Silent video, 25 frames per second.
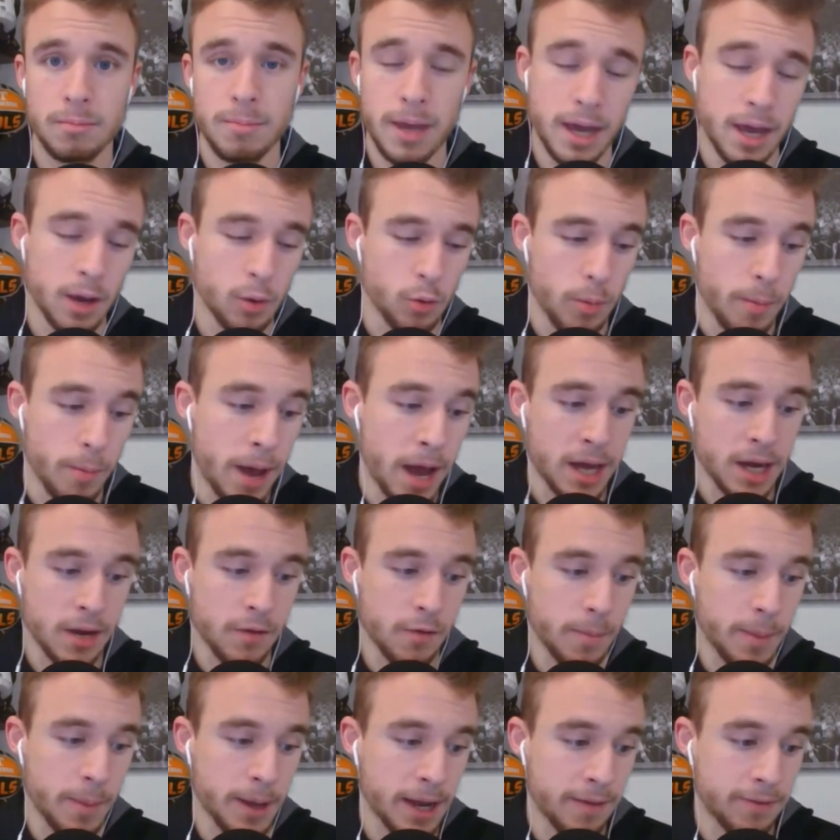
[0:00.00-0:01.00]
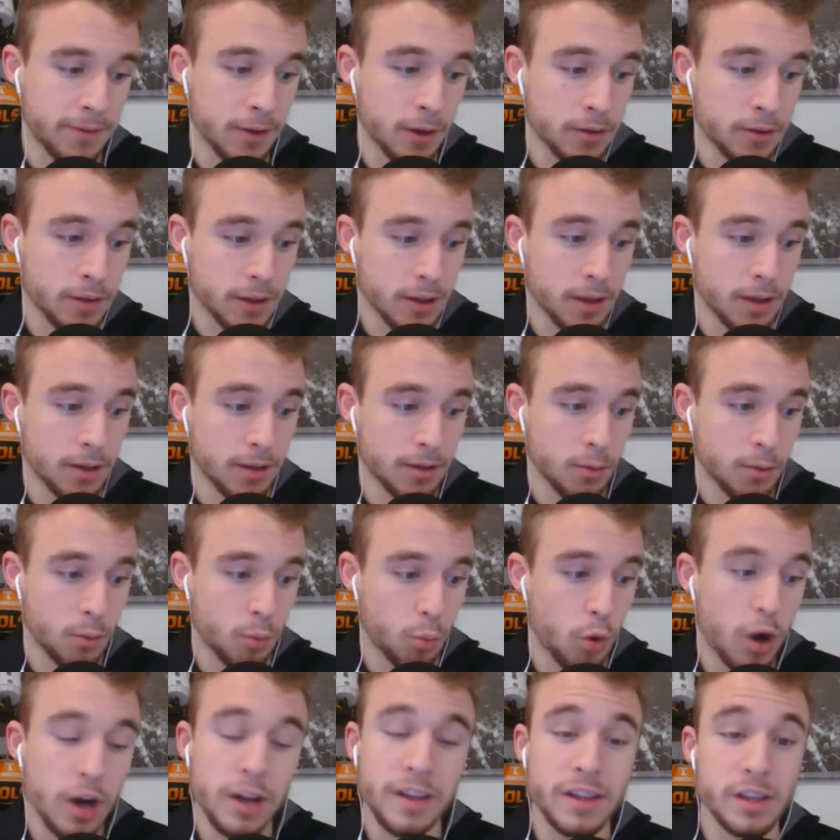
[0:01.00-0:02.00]
May I remind everybody out there that
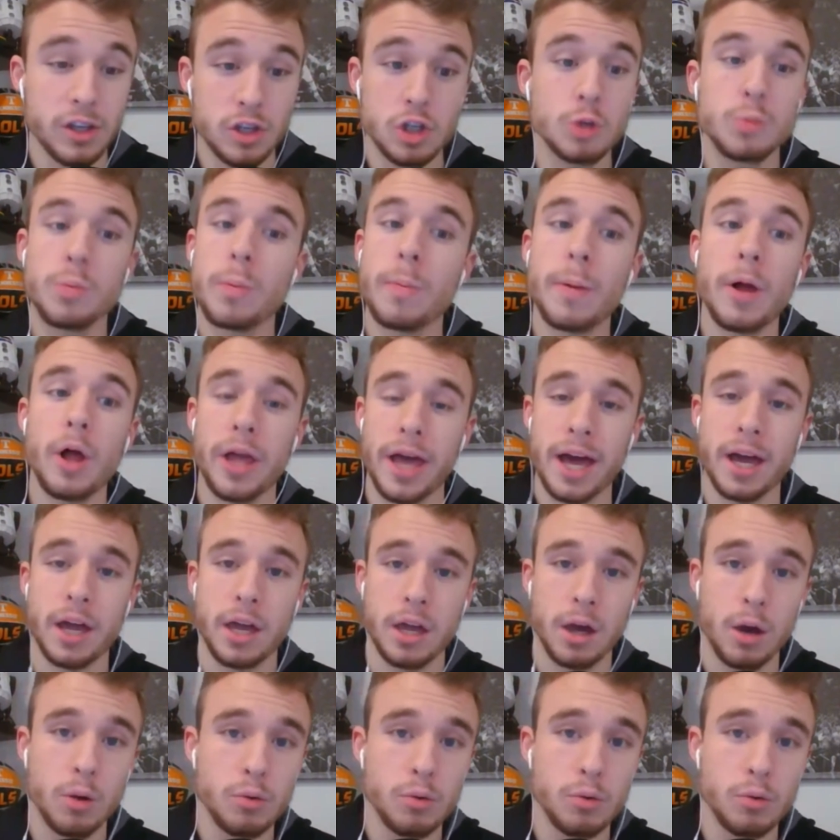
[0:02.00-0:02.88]
one of these Super Bowl head